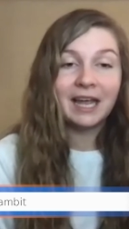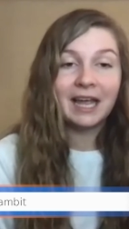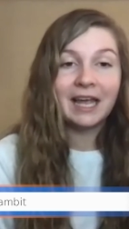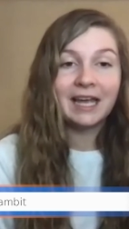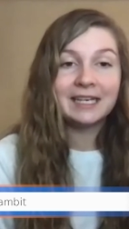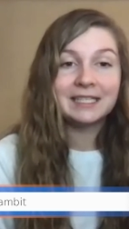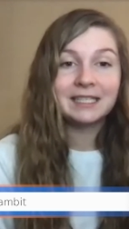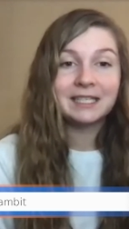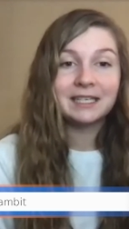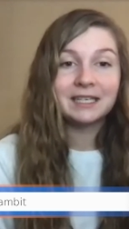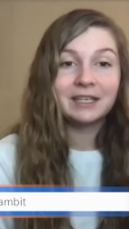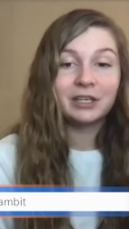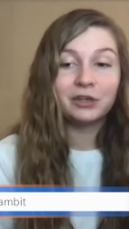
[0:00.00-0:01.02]
And
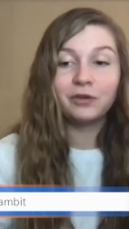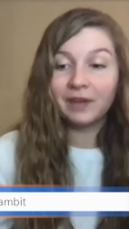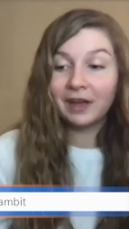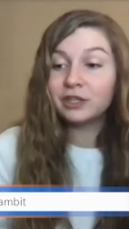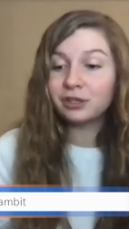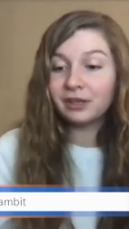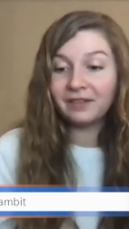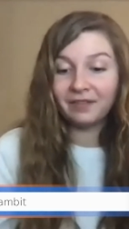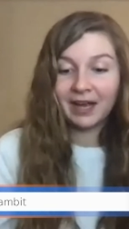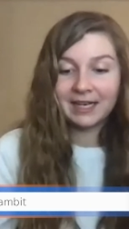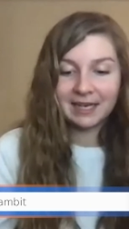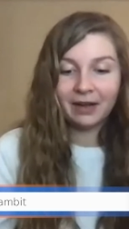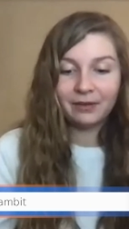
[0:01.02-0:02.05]
you eventually
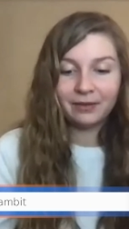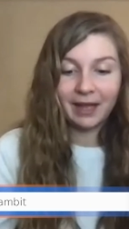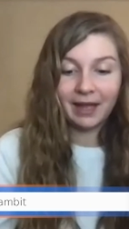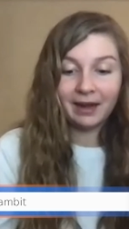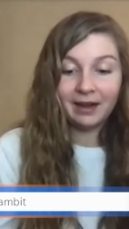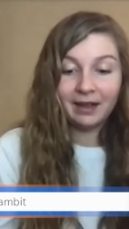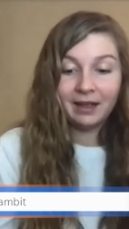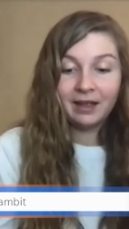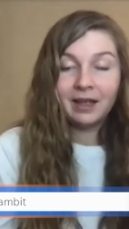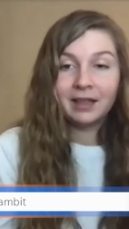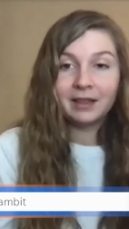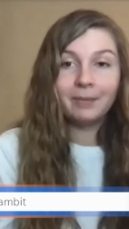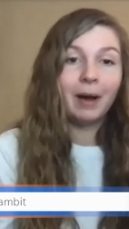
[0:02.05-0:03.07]
find out that
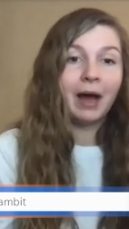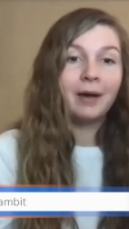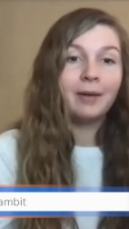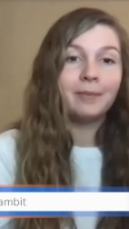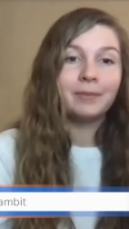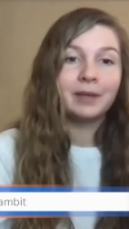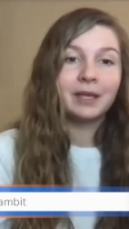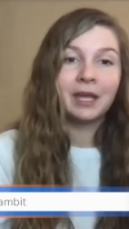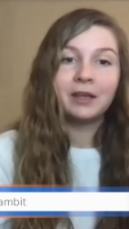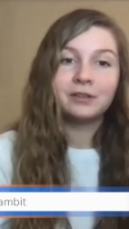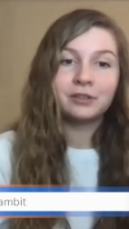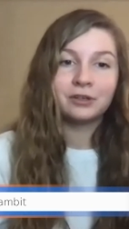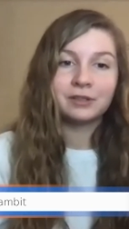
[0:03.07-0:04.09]
the mom
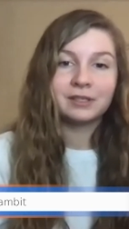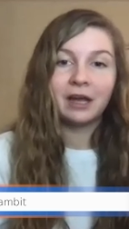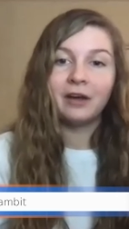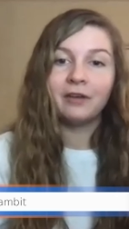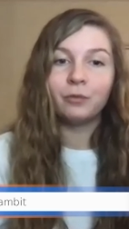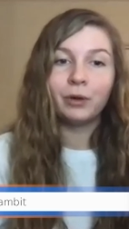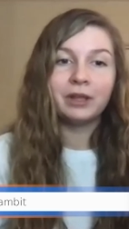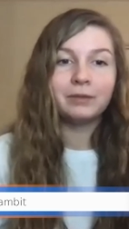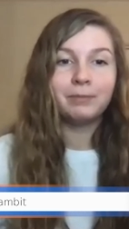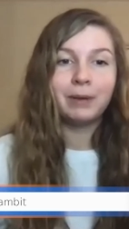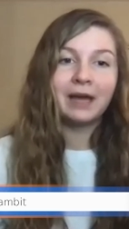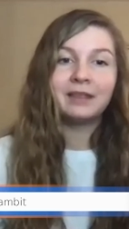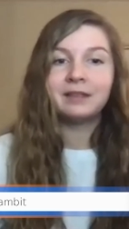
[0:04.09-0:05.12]
kills herself with
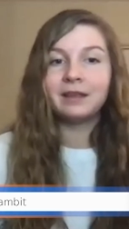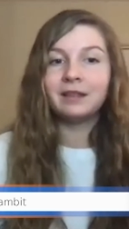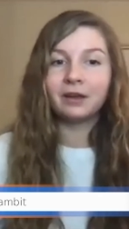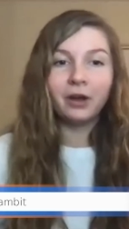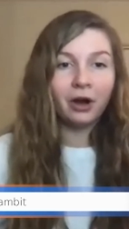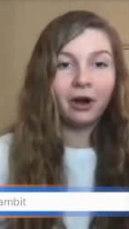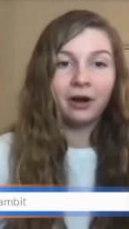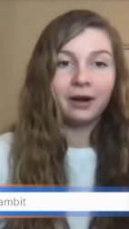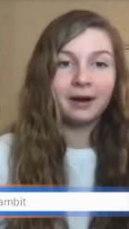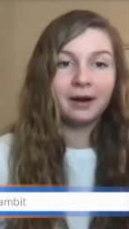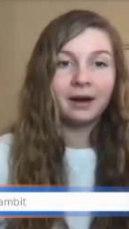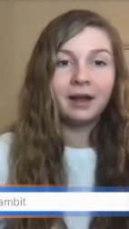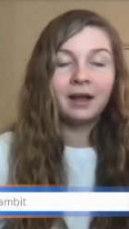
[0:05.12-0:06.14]
Beth in the
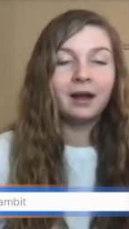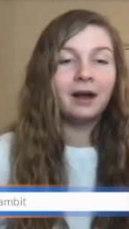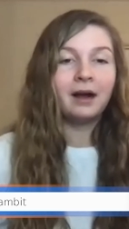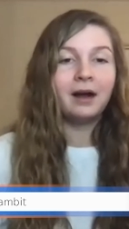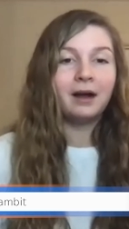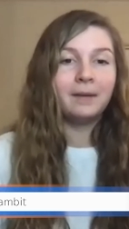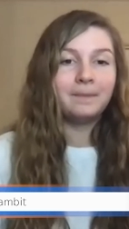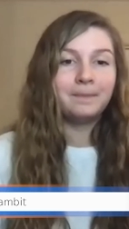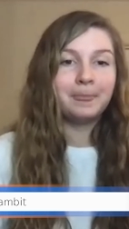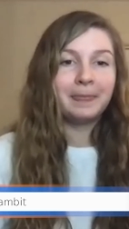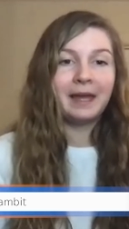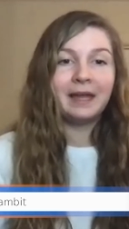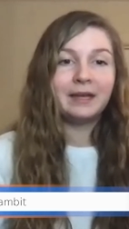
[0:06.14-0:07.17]
car, um,
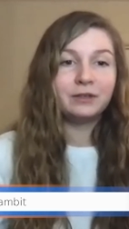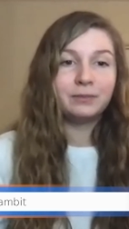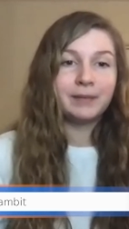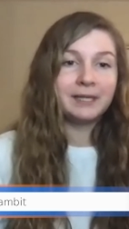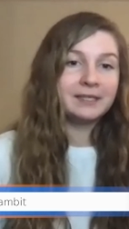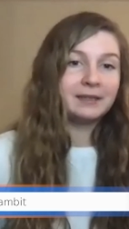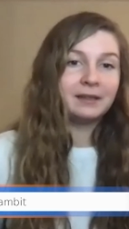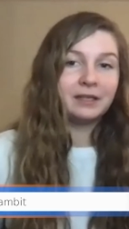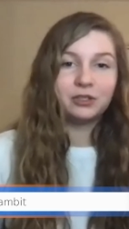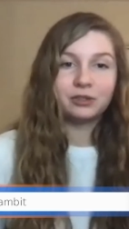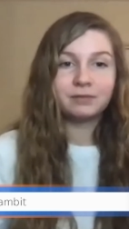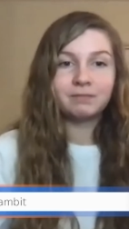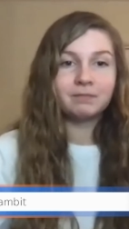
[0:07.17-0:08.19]
and basically
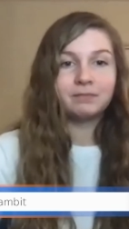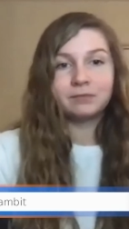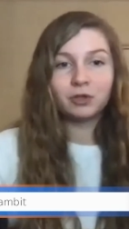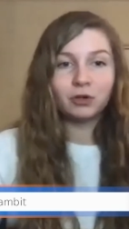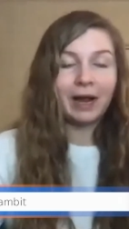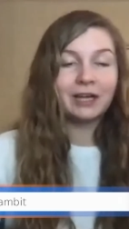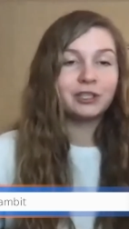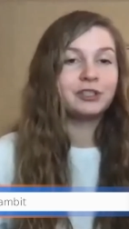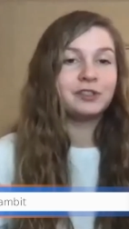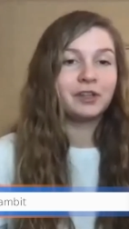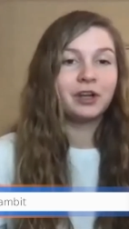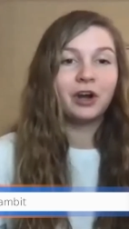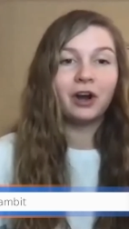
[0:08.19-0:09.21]
just crashes
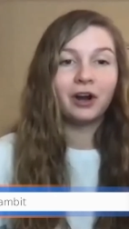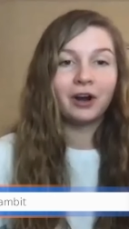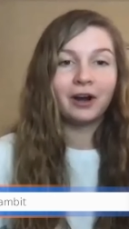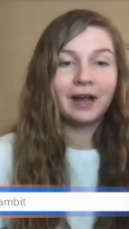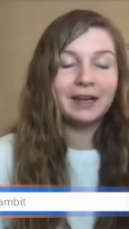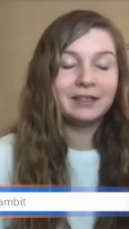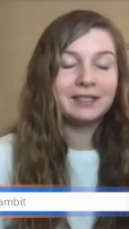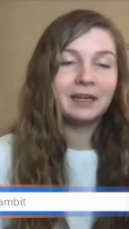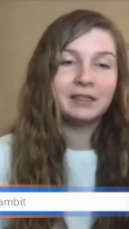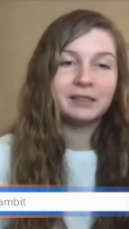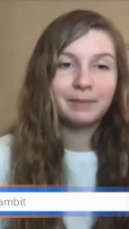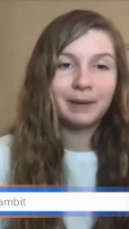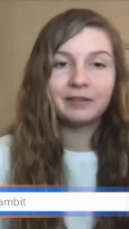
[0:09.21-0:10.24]
the car and
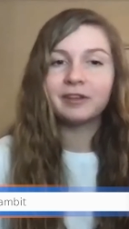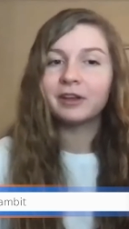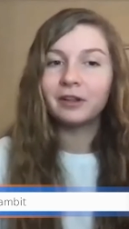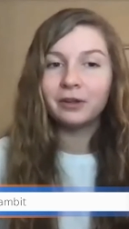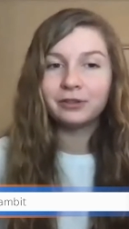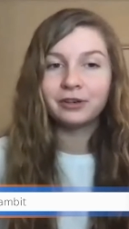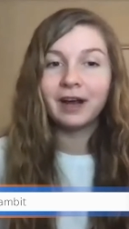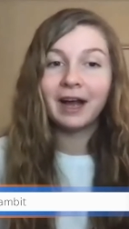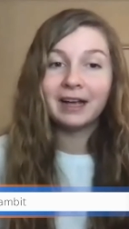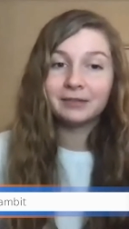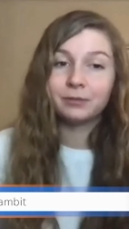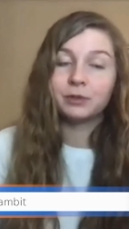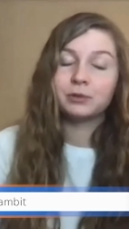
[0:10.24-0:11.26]
tells Beth to close her
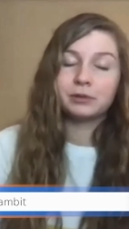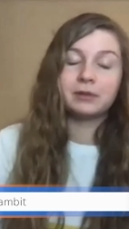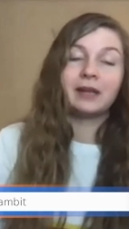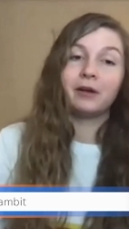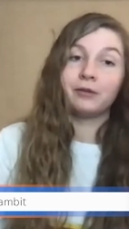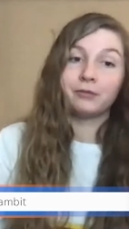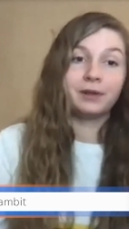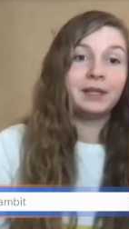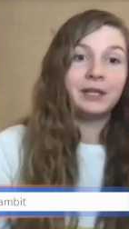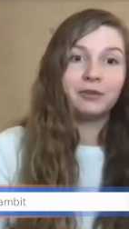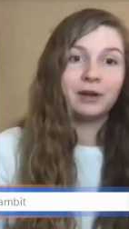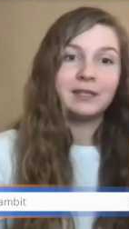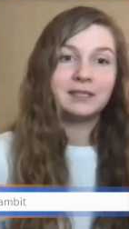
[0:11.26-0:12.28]
eyes, which was like a really
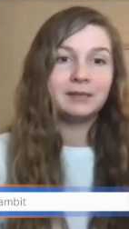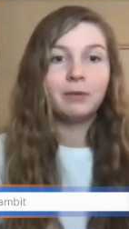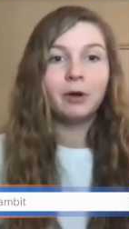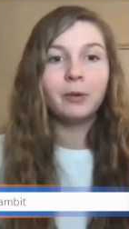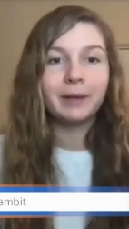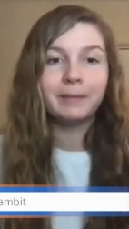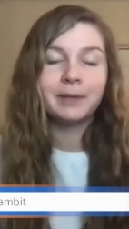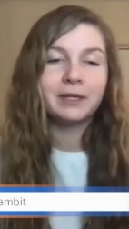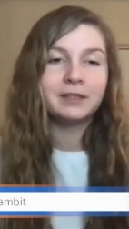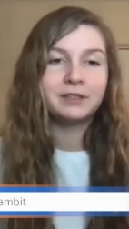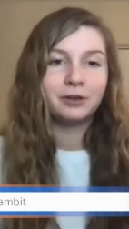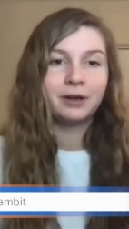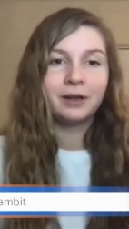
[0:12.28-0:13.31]
crazy moment
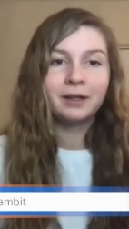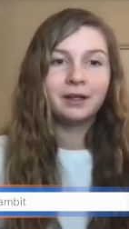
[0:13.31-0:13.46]
because you're